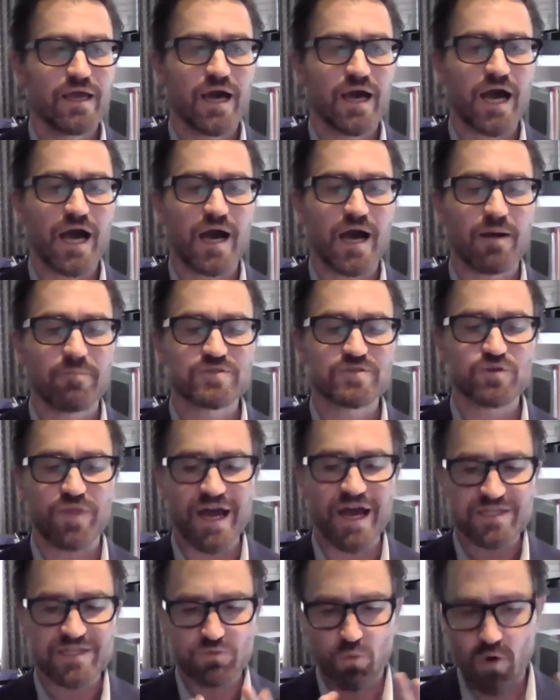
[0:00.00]
So
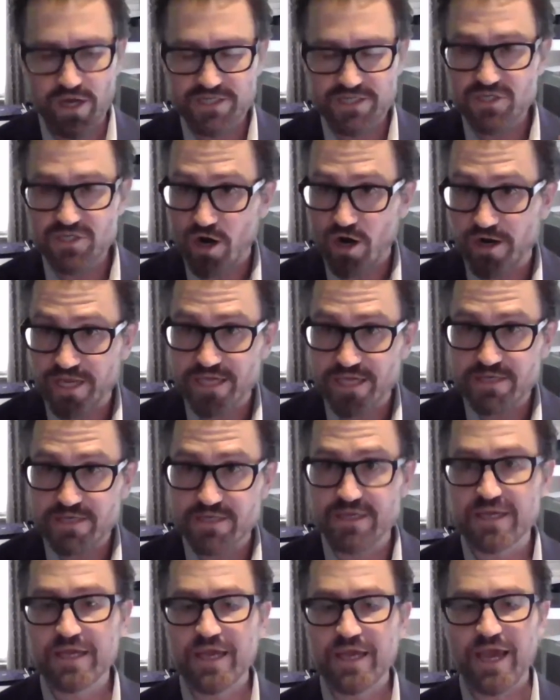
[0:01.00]
that's one
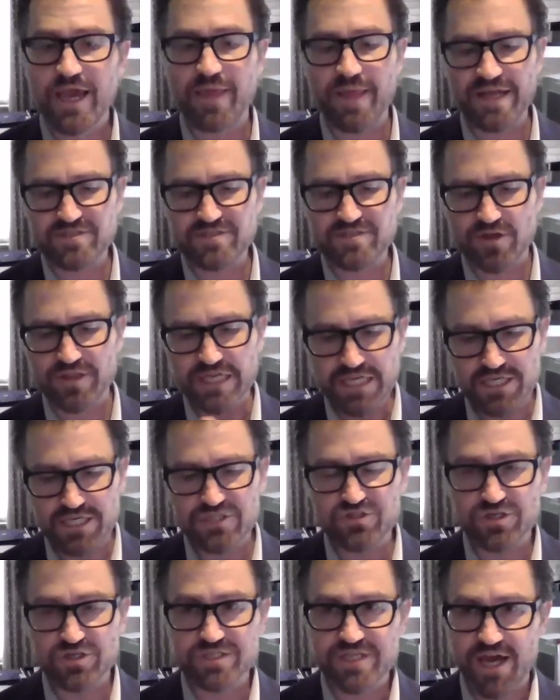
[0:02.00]
target, and that's on the
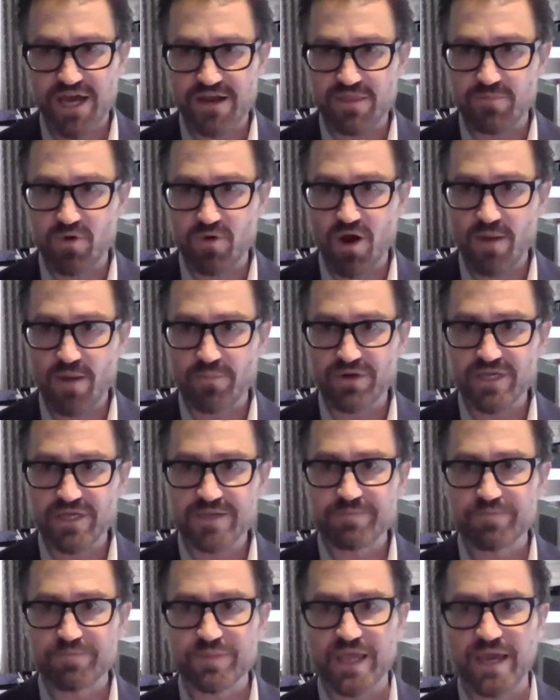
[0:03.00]
eastern side of the
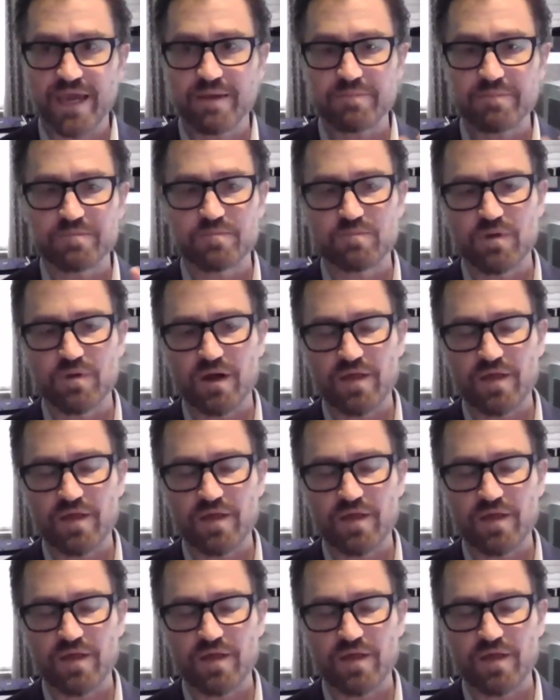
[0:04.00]
property. And